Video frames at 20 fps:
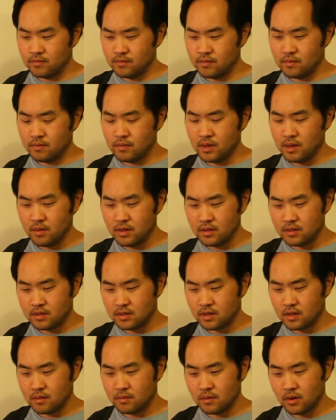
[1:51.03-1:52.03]
Maybe
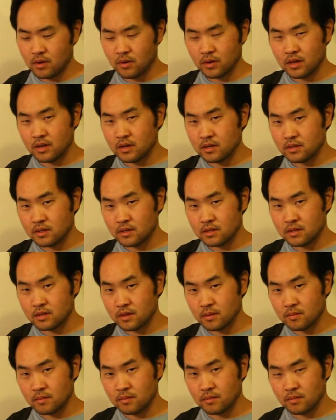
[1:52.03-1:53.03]
some oakiness and
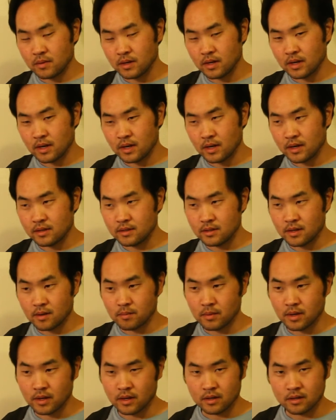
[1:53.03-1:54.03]
some
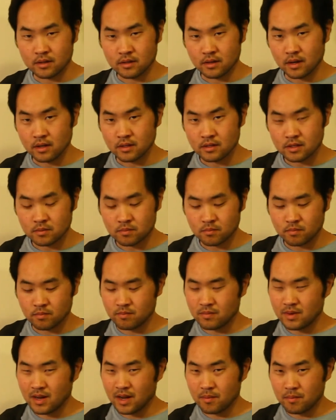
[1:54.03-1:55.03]
nutmeg and nuts.
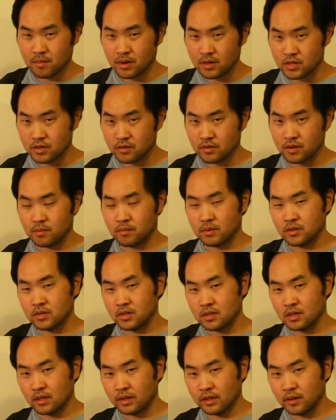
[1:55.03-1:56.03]
Not much of it, but
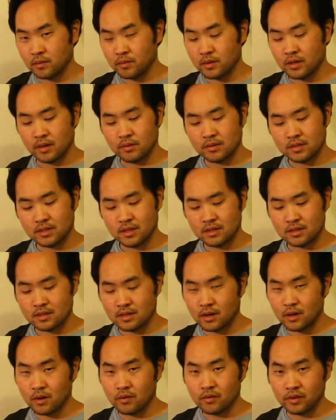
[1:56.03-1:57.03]
just a little bit. I would say it's
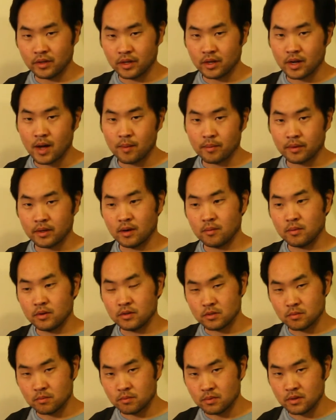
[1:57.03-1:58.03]
not overly complicated, but
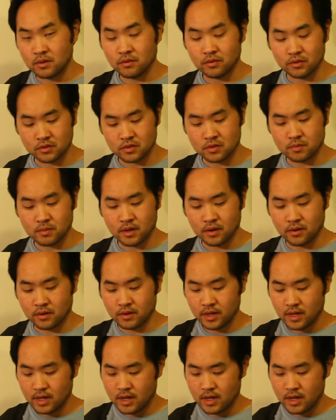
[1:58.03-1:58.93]
it's a beautiful smell.